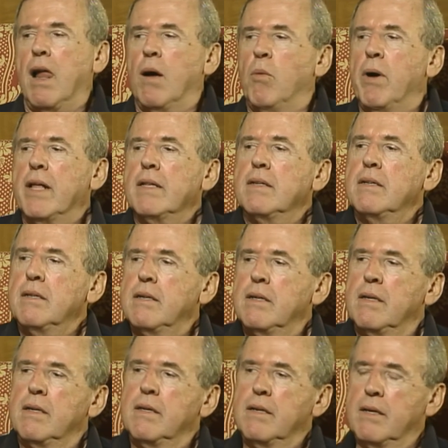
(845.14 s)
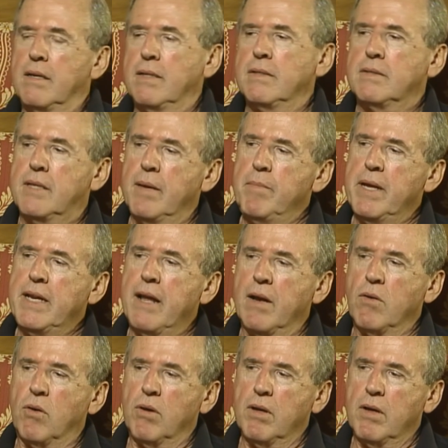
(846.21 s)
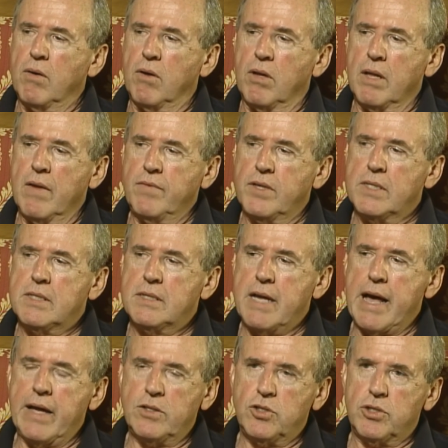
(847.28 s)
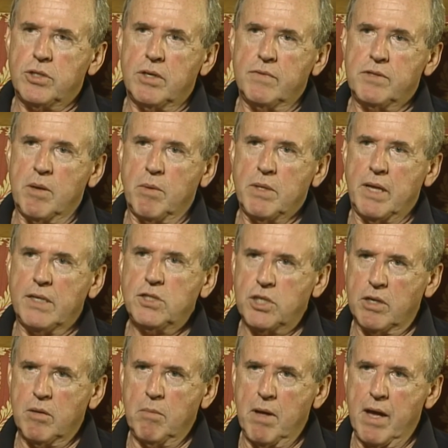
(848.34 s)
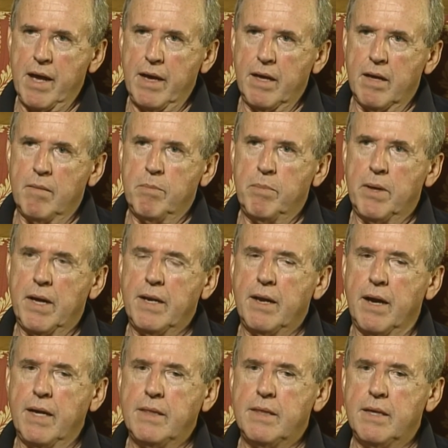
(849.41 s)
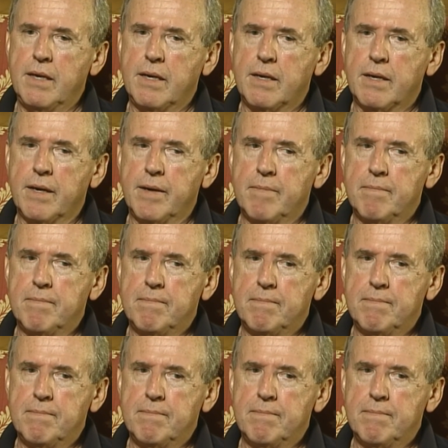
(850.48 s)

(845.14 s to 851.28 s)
Well, they may not all, all have the stature of someone like Jeremiah, but I think um,